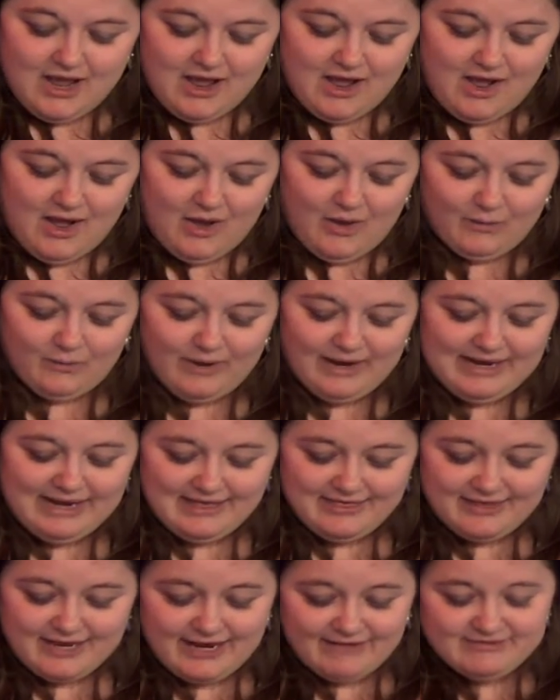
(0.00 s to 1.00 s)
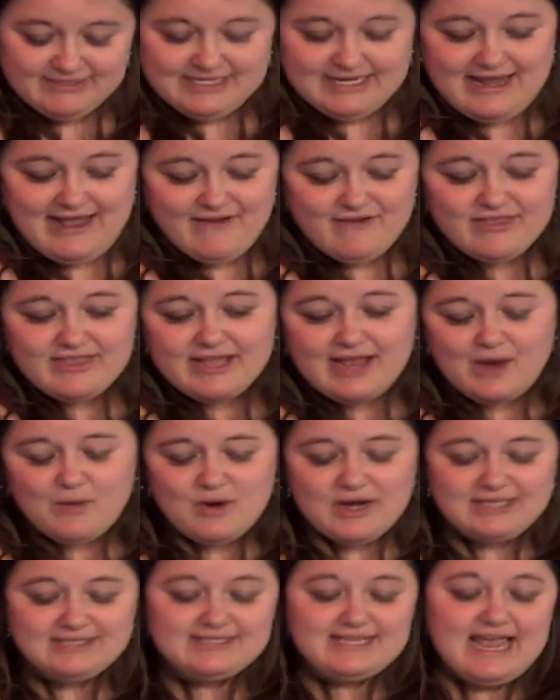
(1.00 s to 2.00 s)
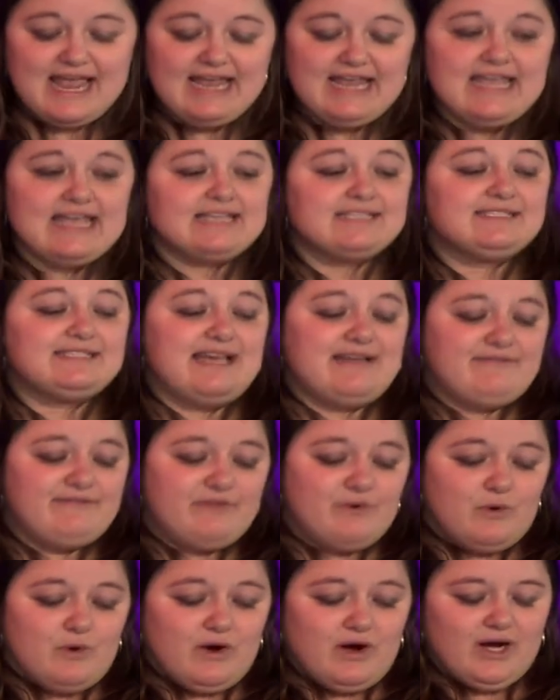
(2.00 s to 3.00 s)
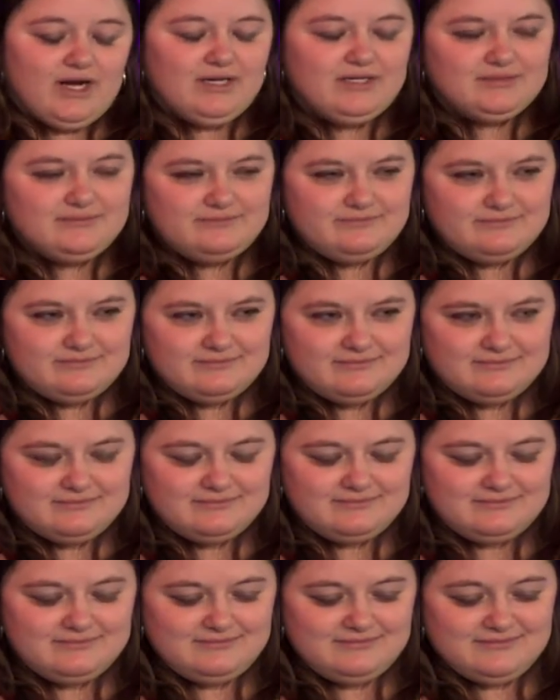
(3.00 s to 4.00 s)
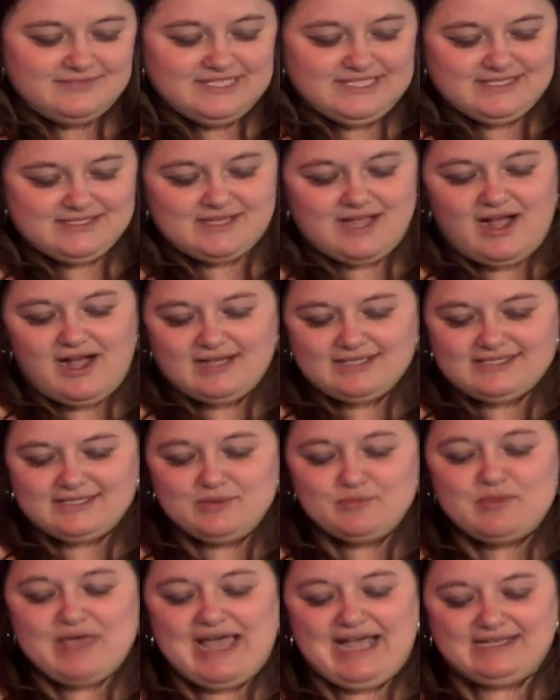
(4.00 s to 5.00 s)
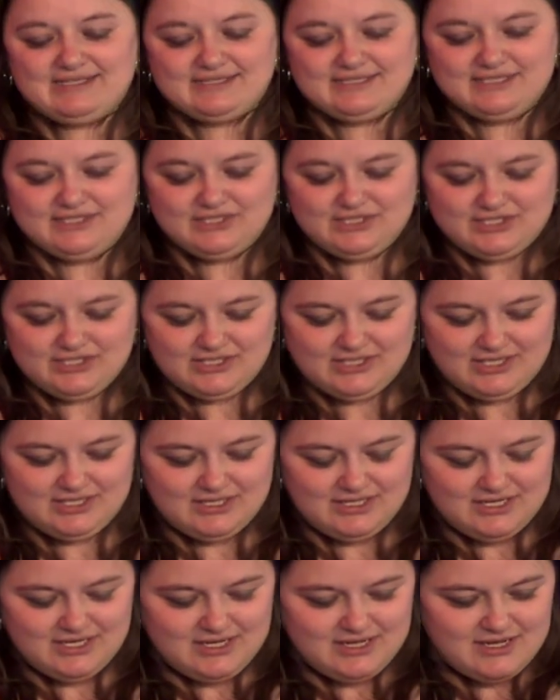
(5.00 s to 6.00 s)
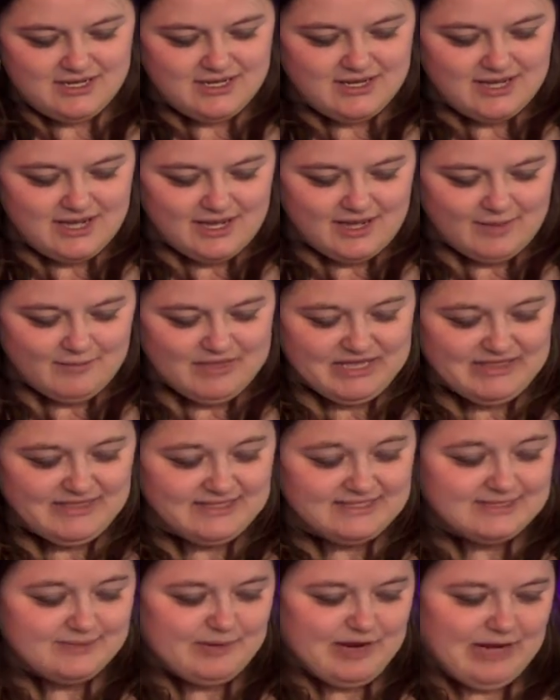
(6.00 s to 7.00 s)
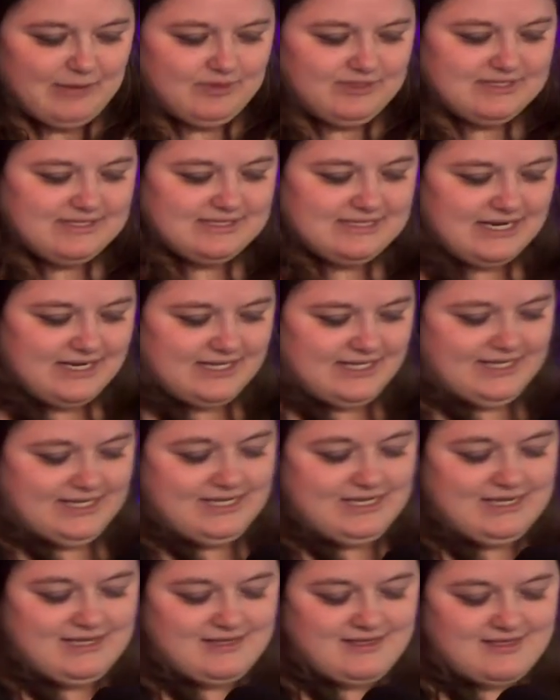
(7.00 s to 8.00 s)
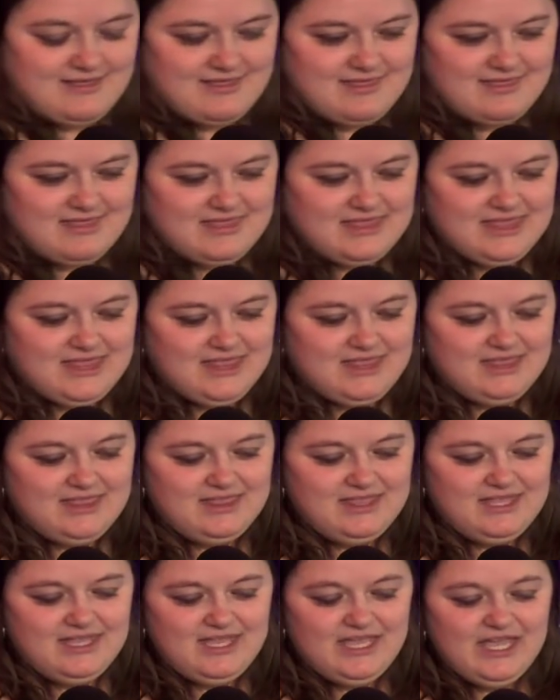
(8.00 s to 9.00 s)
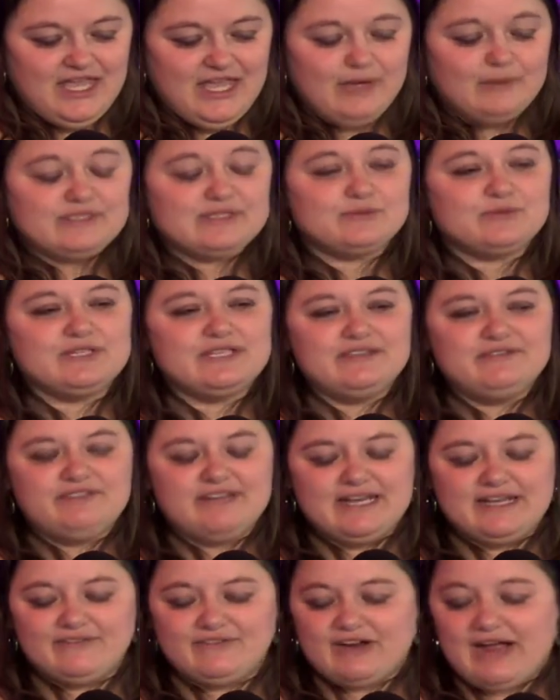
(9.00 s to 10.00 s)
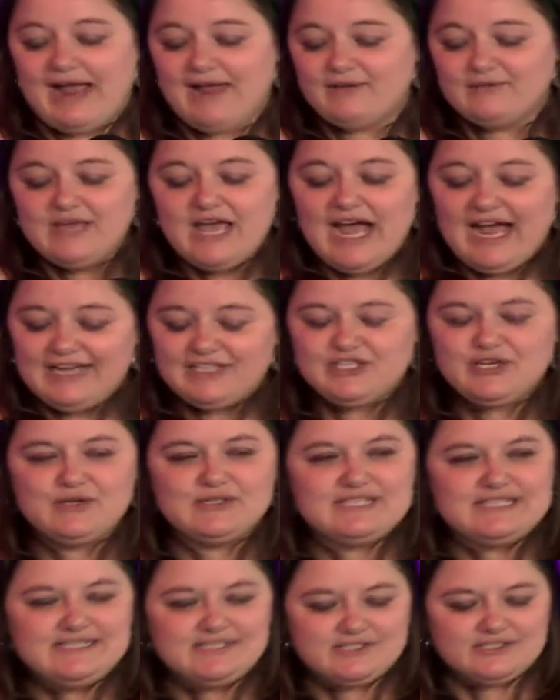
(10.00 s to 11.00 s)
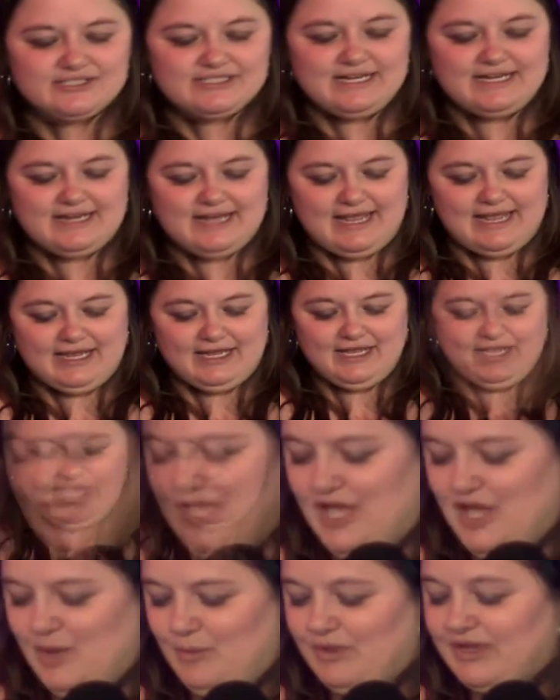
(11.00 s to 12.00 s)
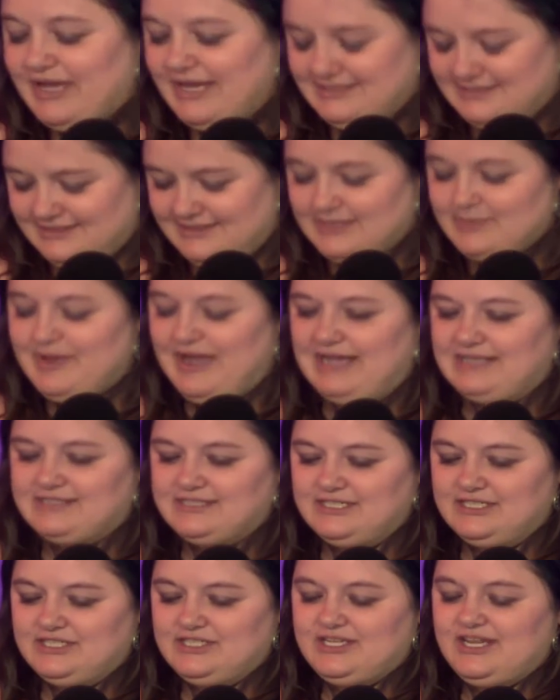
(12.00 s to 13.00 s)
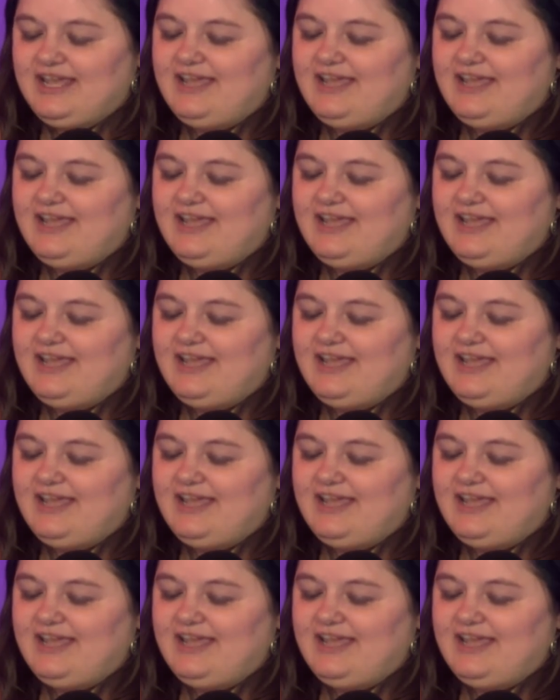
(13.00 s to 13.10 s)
All right. I think I've said everything I want to say except for this awesome passage in this Bible study. It was really fitting I chose Easter Sunday because of this passage.